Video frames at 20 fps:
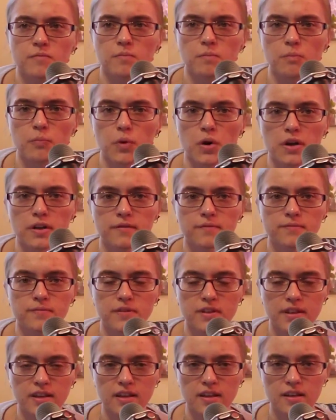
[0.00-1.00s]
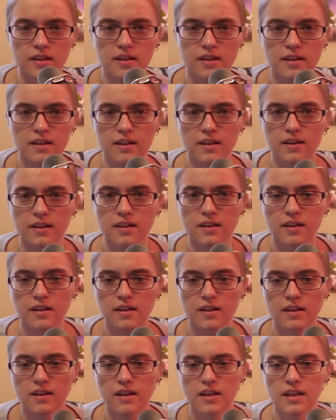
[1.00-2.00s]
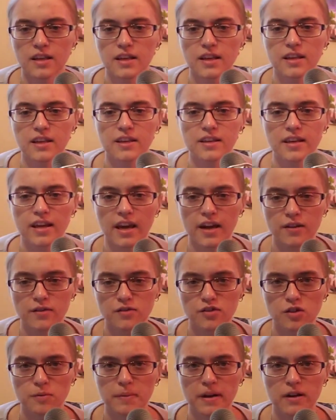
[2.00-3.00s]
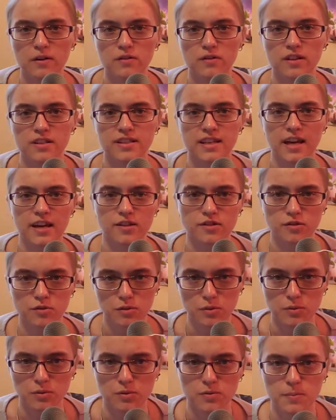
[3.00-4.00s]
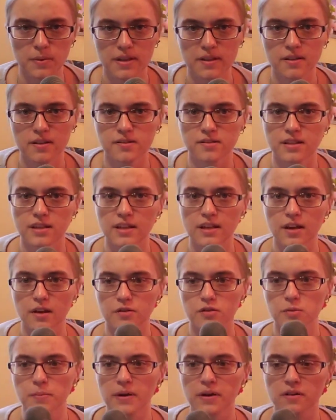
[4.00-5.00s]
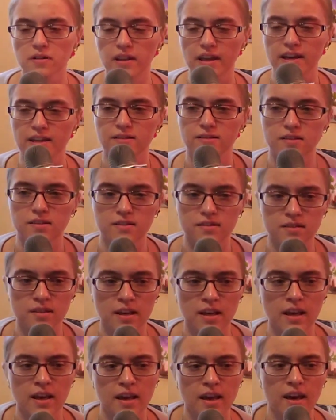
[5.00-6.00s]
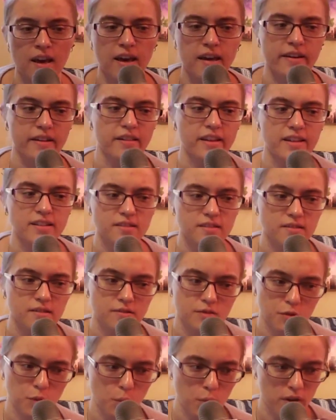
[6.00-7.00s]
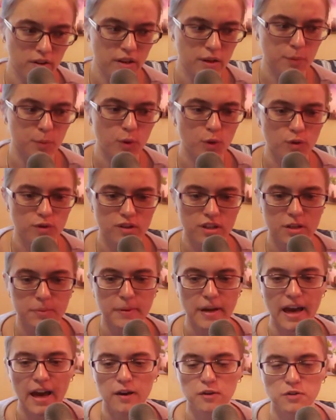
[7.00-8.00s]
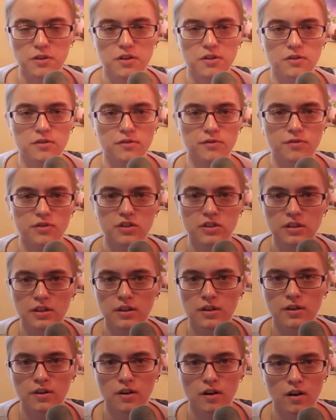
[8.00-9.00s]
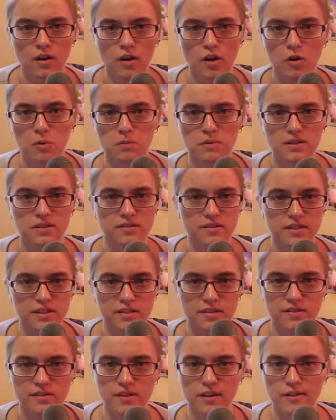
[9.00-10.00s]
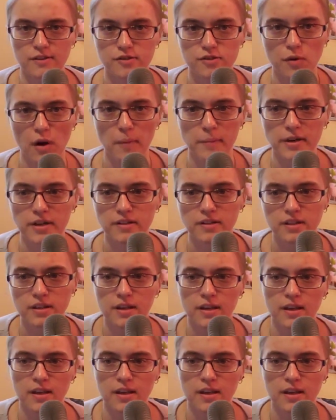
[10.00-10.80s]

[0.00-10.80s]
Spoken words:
but he cares about the tattoos because he cares about Alexis, and Alexis is the one that pulled him out of homelessness and trauma